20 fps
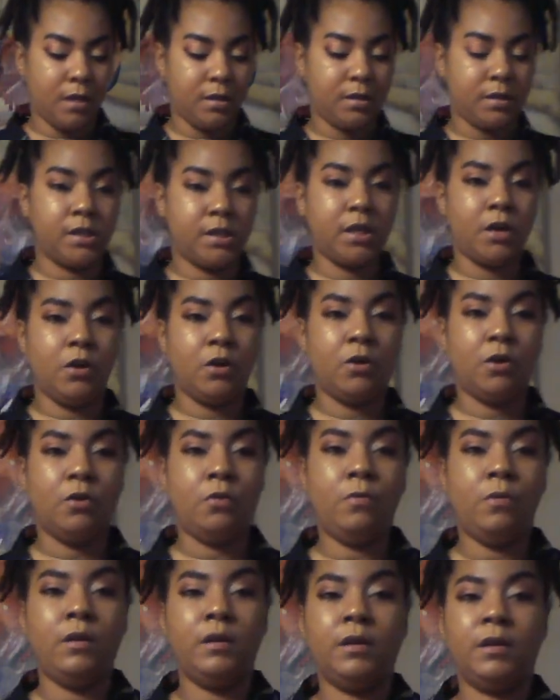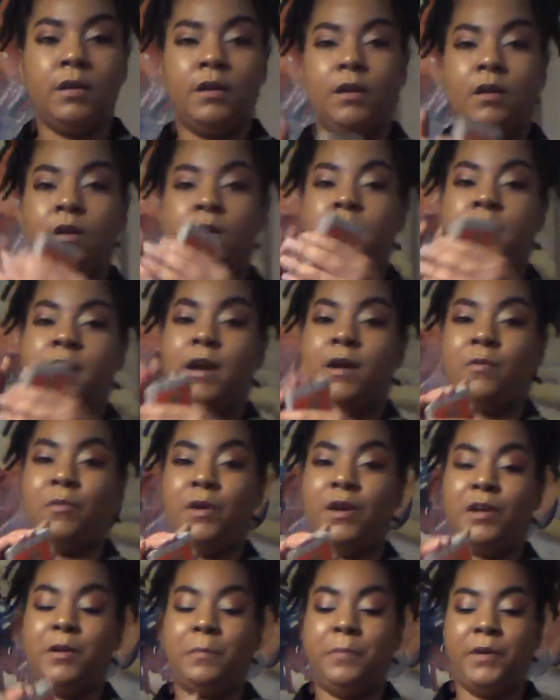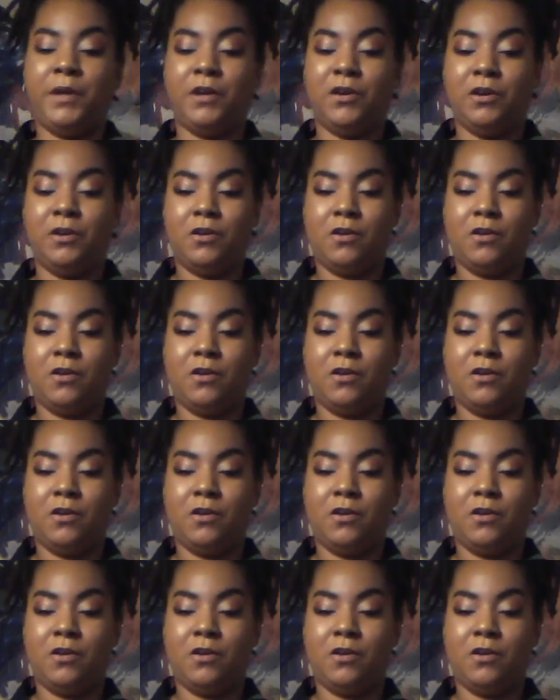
So, now we're going to pick a